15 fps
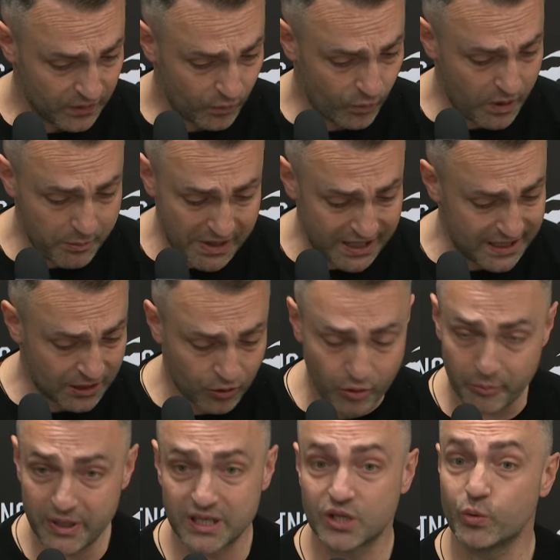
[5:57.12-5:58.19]
We made them
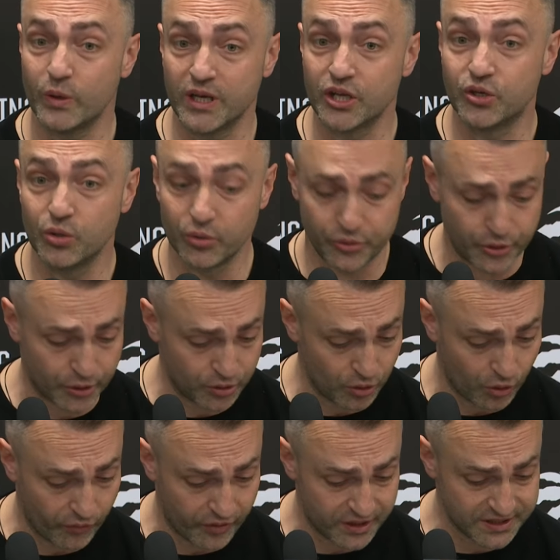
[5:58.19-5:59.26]
commit 22
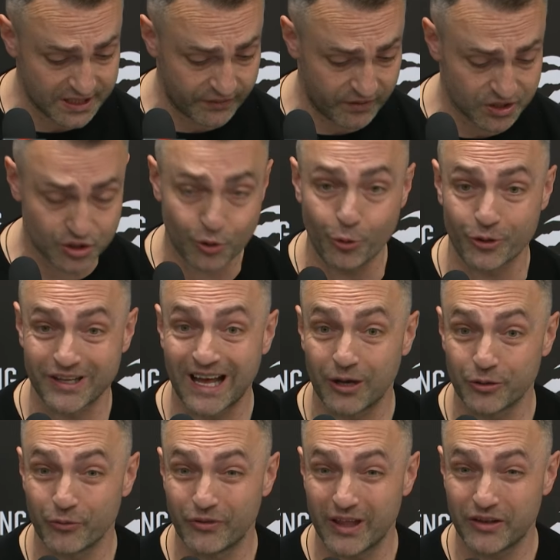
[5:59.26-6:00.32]
turnovers, and we scored
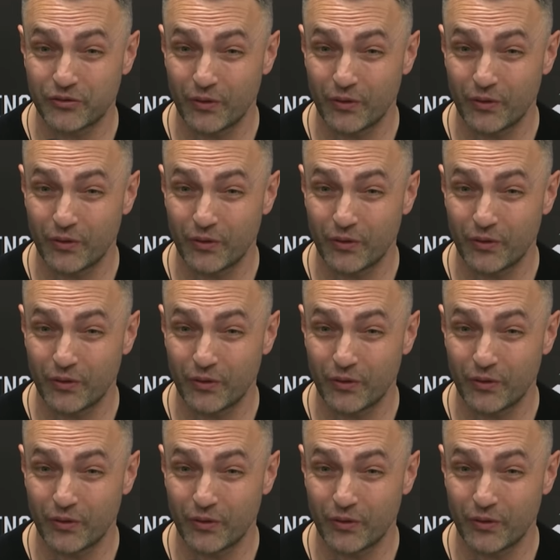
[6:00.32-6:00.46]
out of that